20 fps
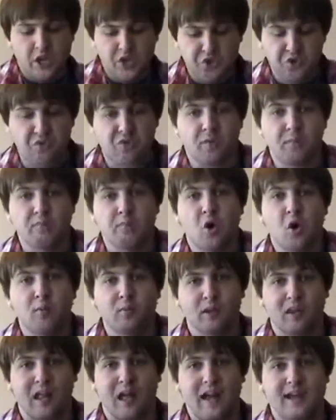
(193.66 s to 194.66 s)
You've
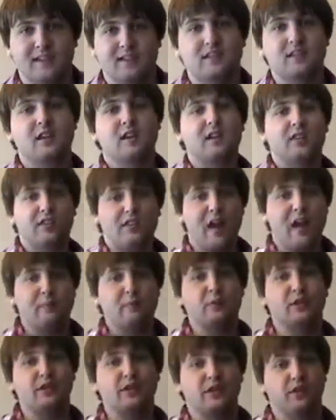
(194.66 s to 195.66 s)
immobilized
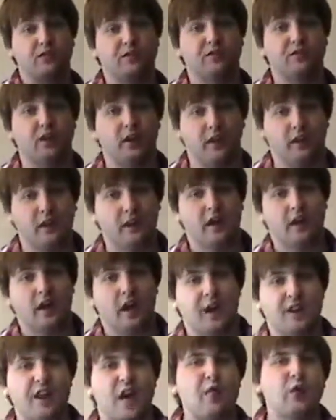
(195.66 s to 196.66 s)
that particular foot.
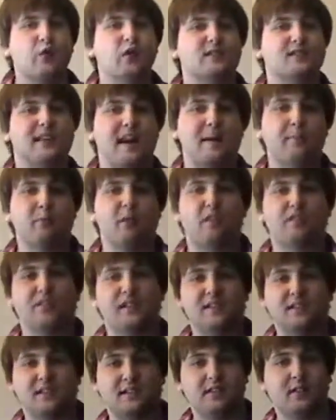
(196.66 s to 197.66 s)
Another example of
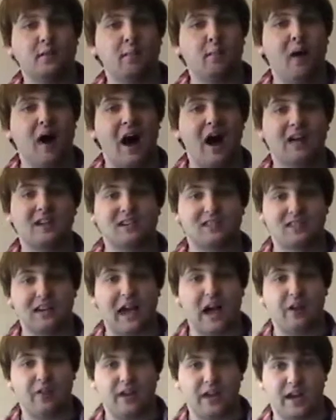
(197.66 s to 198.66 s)
this is the Pak
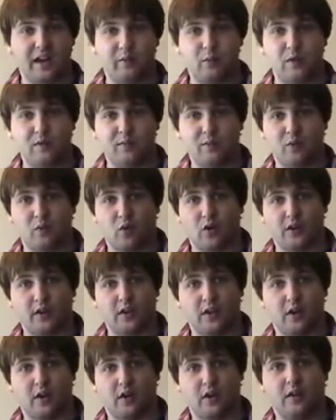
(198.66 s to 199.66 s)
Sao that we've been
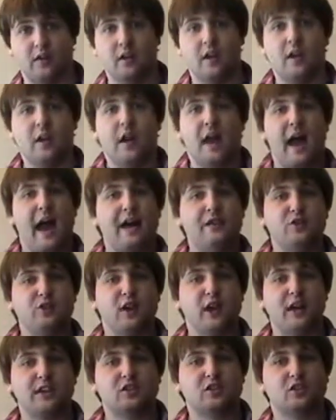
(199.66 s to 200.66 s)
working on. As you
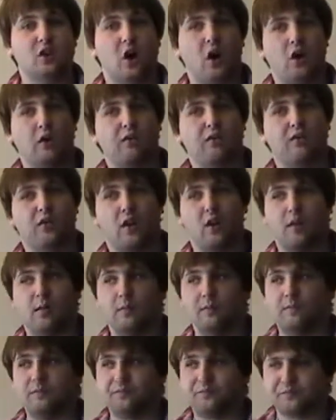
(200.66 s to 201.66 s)
guys saw
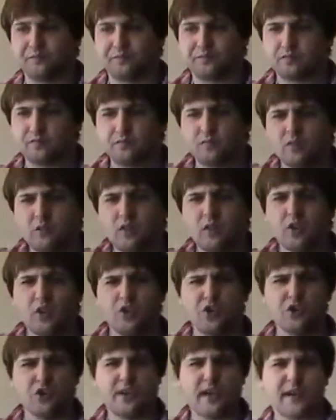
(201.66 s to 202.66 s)
from
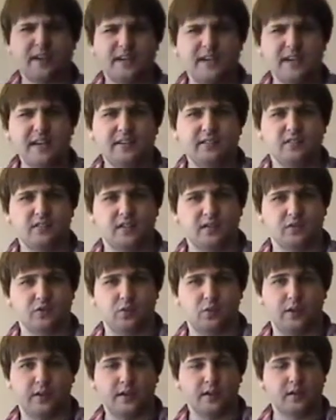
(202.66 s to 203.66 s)
your techniques this
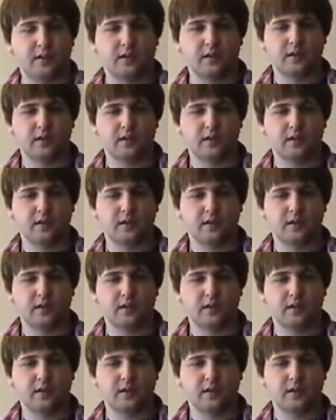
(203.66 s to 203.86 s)
week,